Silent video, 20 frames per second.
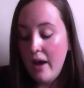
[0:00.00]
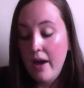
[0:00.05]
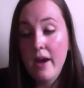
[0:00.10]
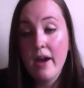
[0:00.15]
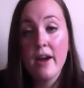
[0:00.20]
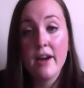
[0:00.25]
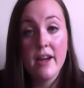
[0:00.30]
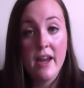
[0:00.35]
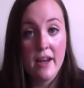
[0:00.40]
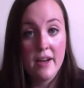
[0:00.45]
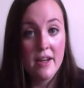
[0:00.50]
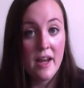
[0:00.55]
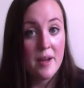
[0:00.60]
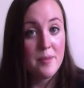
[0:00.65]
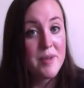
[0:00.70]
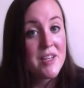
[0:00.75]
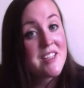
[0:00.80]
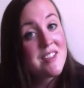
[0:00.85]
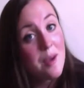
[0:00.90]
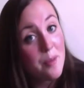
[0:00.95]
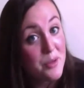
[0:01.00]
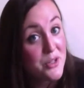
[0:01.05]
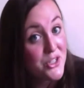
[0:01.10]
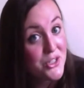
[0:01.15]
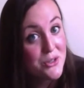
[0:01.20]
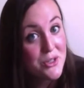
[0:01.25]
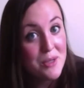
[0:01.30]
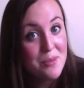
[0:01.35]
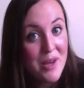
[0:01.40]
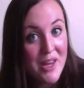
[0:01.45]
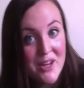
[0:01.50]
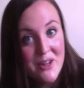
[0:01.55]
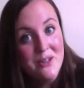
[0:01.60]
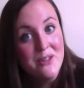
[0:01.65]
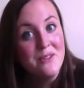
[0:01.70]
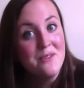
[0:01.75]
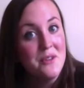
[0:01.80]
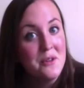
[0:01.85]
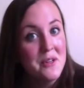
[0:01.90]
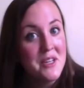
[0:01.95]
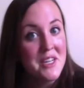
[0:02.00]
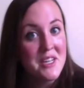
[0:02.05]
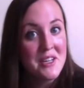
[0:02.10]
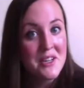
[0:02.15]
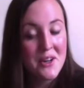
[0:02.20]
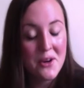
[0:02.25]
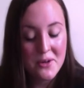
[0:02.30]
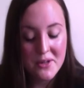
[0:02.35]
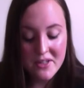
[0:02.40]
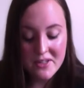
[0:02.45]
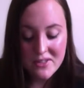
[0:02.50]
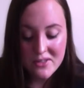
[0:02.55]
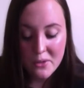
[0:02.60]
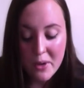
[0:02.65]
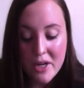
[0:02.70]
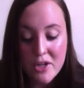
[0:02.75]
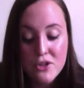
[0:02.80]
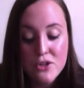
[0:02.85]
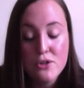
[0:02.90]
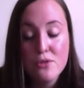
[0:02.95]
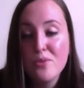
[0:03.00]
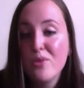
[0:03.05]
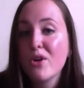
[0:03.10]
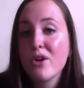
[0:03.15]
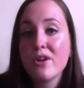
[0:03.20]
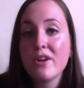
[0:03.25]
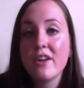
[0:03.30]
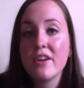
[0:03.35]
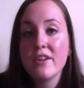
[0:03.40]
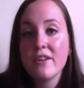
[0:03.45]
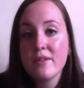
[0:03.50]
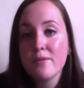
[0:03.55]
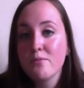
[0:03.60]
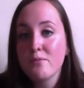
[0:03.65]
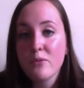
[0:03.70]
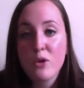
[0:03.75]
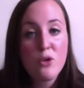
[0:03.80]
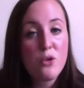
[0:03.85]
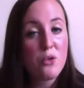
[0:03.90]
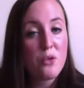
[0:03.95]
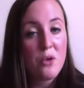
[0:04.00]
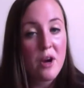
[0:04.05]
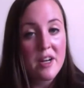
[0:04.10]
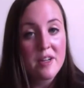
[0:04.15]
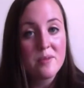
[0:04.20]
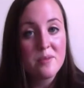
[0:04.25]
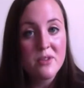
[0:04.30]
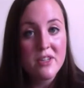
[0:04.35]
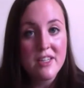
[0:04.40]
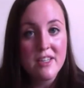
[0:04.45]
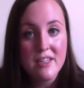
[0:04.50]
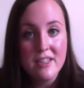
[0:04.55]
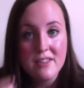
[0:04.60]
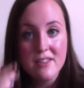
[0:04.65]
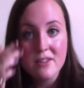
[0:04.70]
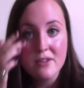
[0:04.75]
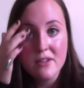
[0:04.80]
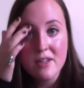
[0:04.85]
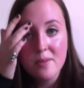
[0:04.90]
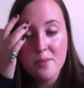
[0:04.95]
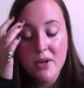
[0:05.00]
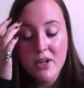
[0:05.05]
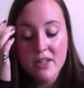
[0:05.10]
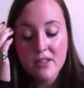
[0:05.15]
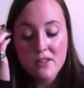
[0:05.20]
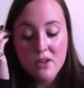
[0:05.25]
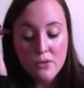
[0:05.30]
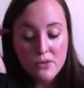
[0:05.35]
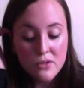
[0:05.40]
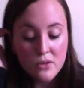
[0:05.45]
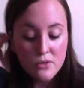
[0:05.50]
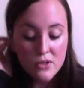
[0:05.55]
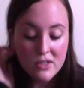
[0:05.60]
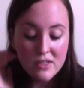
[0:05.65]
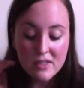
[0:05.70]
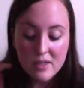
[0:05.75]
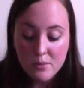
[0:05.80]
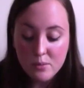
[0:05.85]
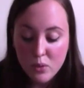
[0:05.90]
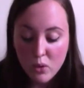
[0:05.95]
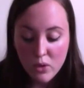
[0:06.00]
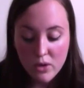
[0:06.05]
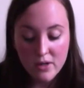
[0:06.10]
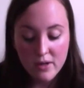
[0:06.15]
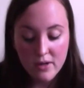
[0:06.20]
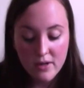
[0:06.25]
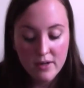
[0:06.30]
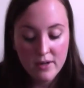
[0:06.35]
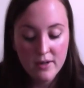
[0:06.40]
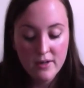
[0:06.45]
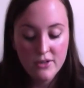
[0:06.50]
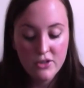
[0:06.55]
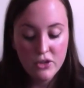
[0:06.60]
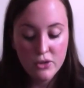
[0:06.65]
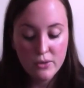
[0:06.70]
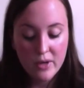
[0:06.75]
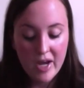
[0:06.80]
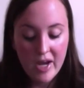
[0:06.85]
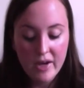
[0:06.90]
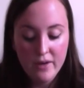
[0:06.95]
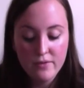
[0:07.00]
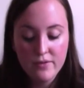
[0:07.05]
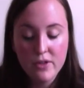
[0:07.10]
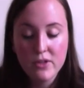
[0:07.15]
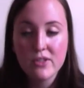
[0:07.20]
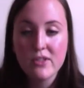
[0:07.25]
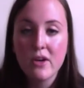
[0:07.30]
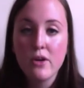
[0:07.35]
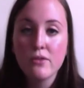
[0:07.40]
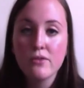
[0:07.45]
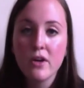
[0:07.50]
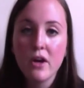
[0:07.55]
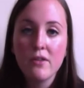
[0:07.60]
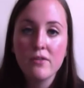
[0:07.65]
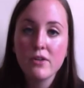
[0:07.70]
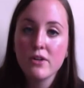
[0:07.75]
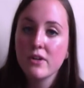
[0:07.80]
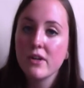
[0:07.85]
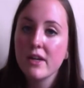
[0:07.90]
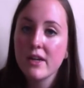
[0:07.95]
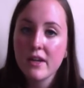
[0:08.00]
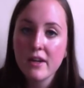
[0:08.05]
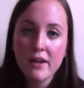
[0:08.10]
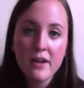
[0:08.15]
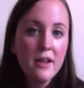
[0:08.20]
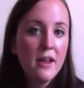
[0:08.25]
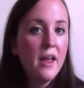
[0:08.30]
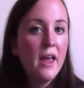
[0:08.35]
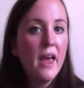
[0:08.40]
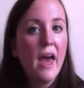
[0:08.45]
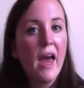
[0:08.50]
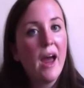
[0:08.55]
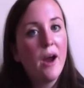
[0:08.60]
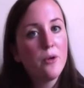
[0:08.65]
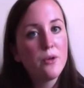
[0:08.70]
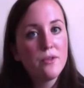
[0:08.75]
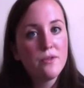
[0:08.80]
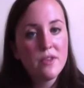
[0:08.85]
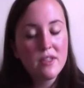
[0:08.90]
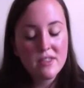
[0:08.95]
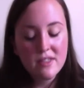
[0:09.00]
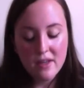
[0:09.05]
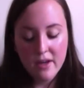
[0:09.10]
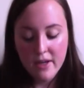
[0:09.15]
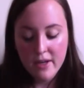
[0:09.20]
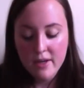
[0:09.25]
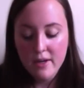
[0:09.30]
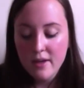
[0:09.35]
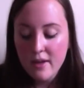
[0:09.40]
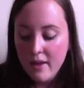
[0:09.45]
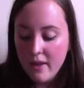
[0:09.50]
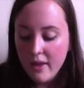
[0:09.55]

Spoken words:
Again, I'm exceptionally pale if you didn't notice, so I do burn incredibly easily, but it's also just important to have yourself covered and out of the sun.